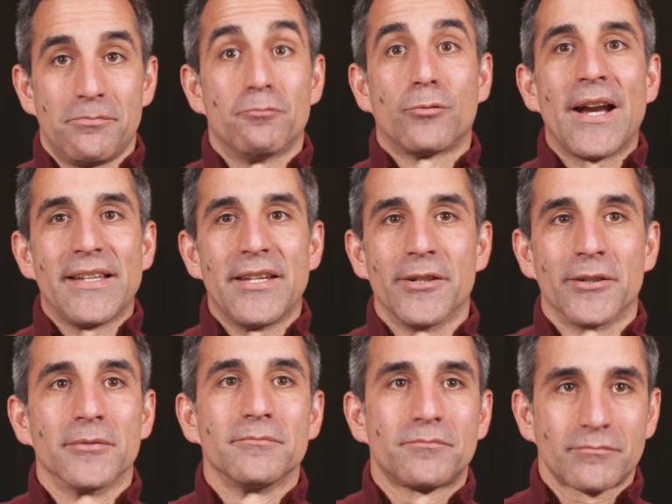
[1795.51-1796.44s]
right here.
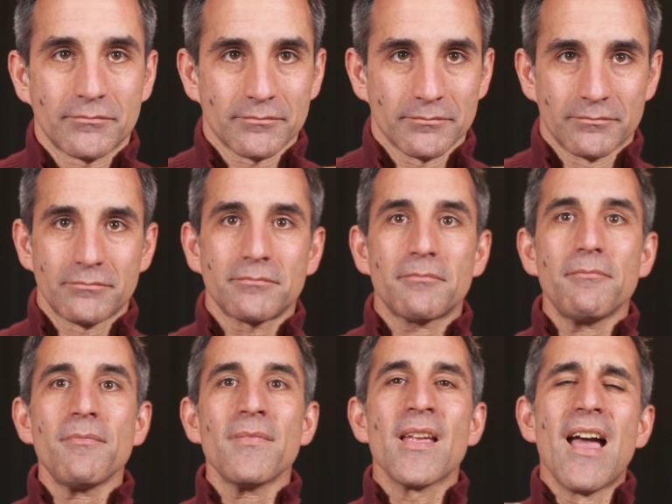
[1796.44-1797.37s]

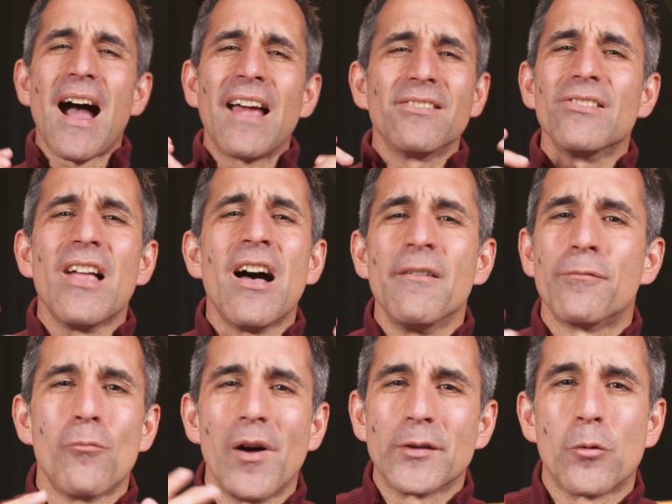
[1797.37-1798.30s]
I love
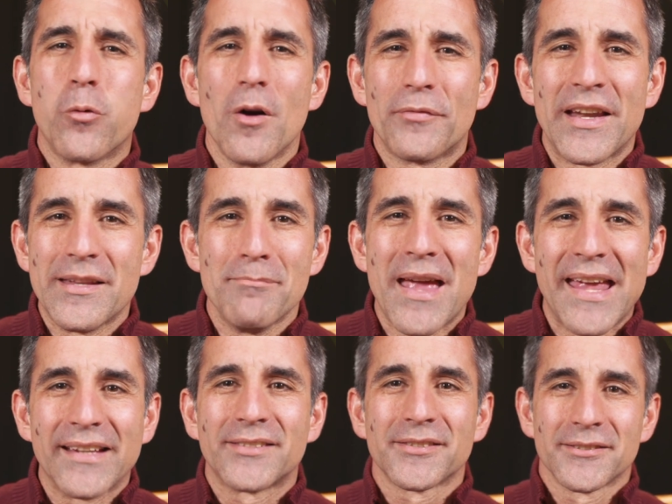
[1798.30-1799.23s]
one quote that he
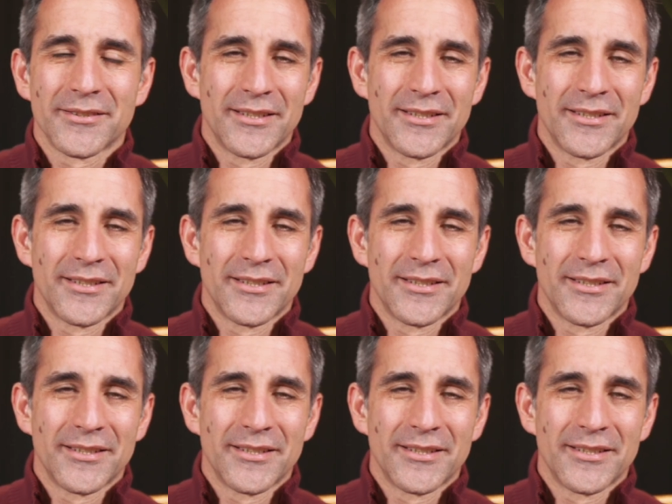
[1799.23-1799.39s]
makes